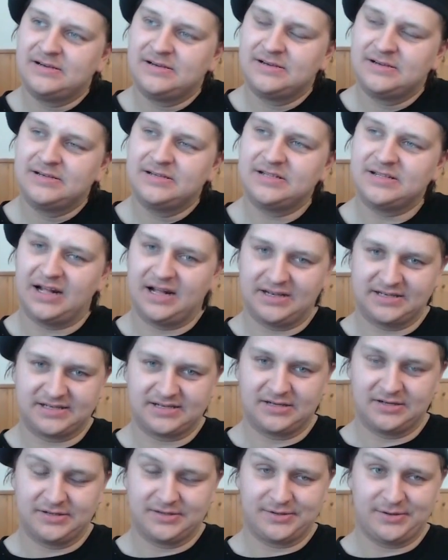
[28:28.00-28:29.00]
It has
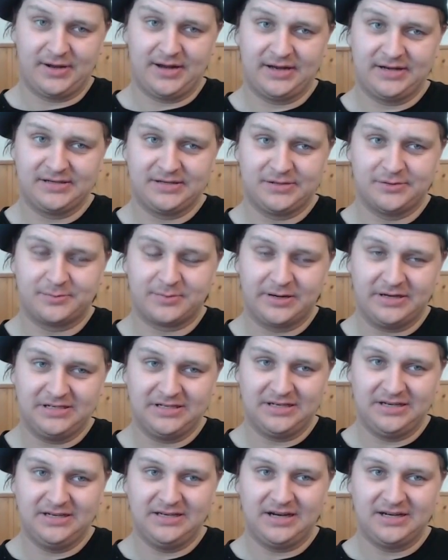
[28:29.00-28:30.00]
also had a
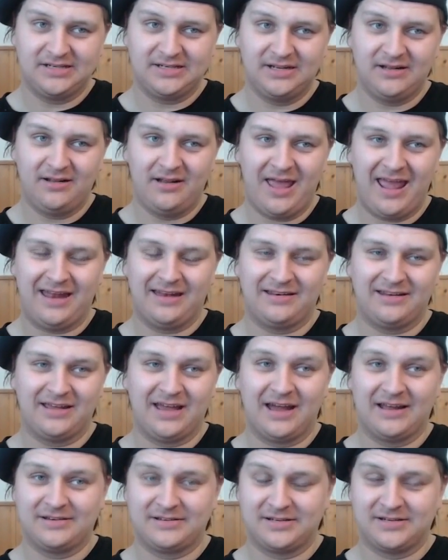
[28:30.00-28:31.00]
surprisingly nice little ending,
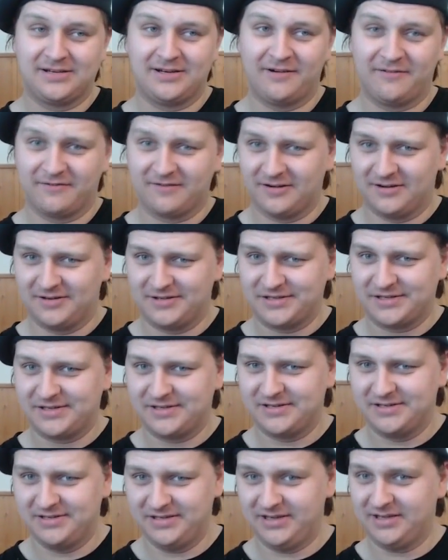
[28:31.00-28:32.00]
and of course,
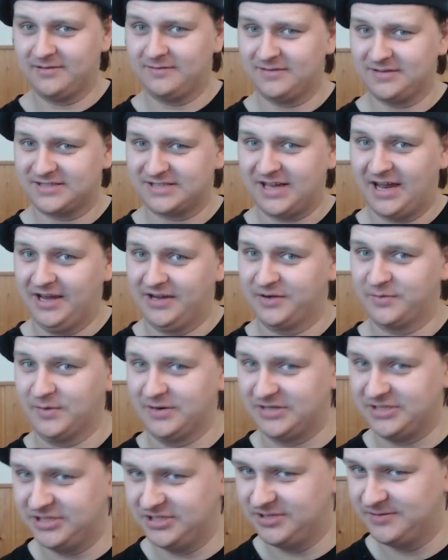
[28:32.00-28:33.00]
evil
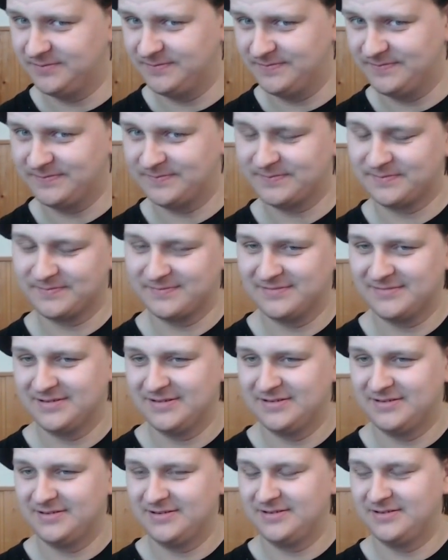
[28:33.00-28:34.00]
sandwich.
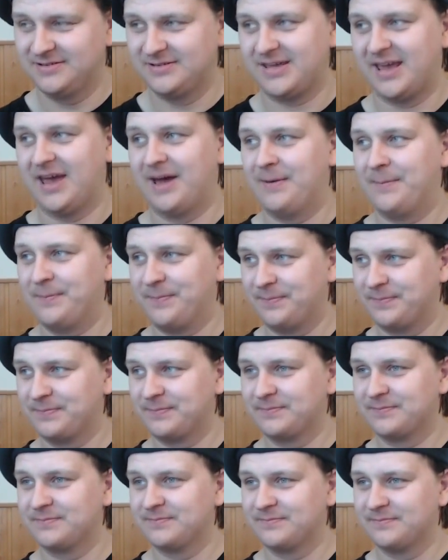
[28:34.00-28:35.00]
Yeah,
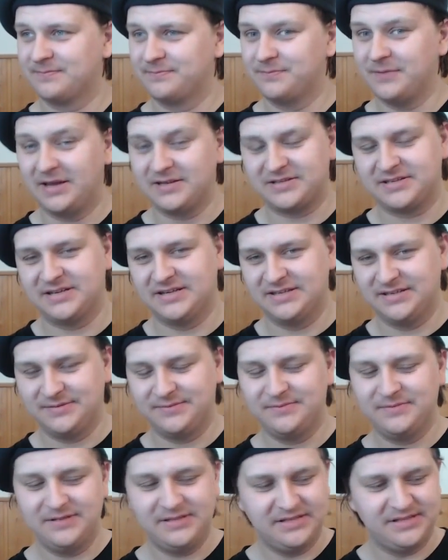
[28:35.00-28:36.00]
that's nice.
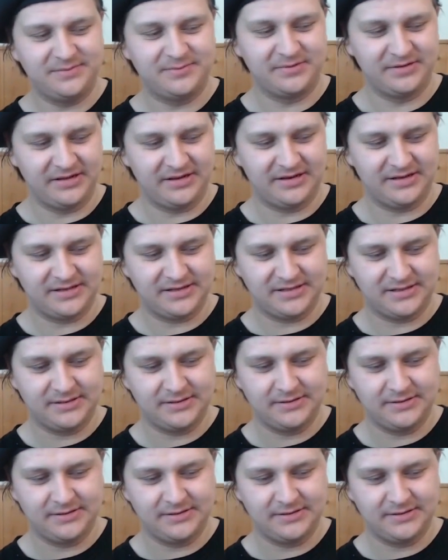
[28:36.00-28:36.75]
It is pretty nice.